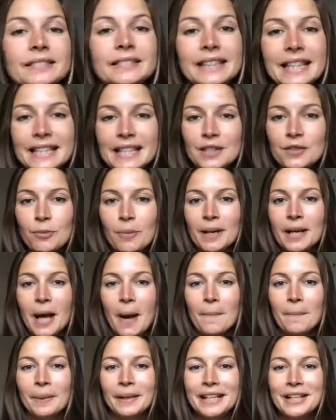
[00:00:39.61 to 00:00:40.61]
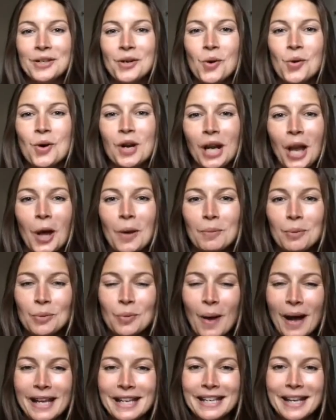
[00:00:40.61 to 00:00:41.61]
This is from a company called Global
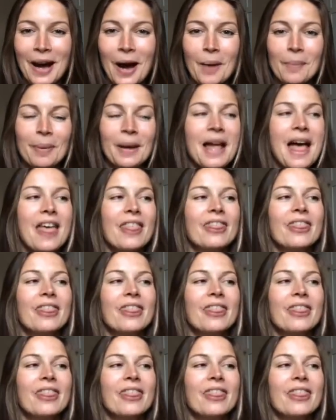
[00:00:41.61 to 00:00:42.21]
Wake Up.